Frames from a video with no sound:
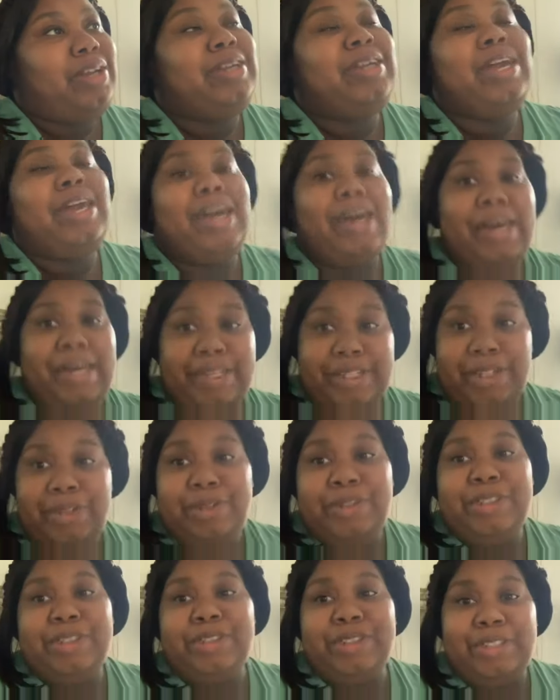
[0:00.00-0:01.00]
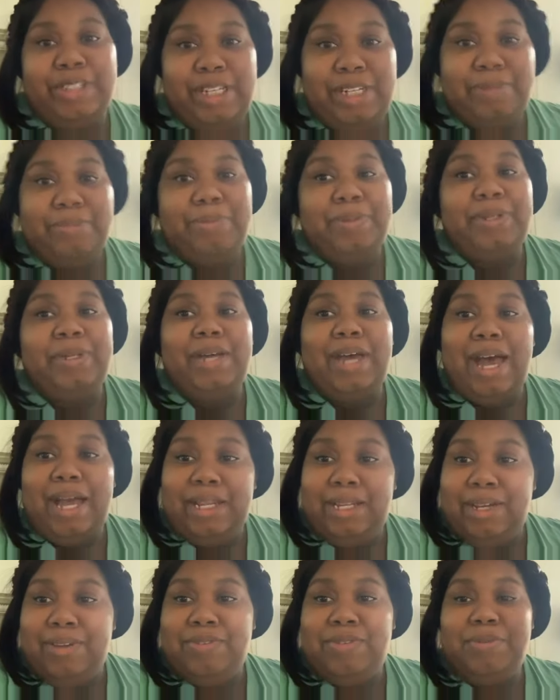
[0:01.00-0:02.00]
Yeah, I know that your daddy put "I
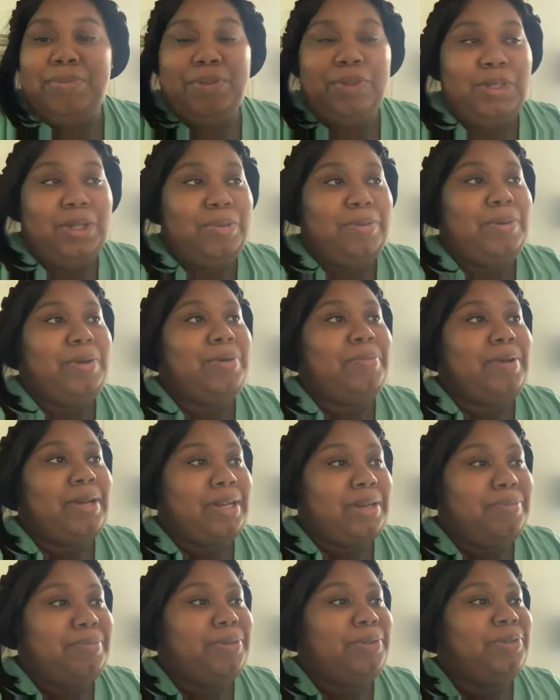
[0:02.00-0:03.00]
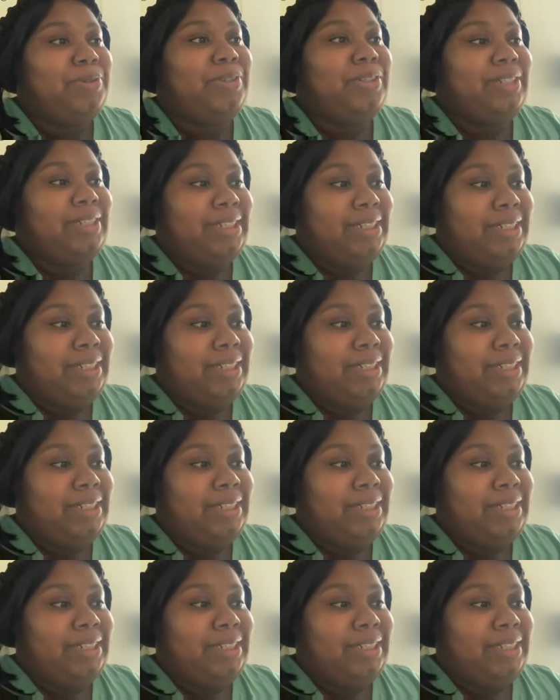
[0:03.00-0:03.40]
love you, Bookie Bear" on my computer.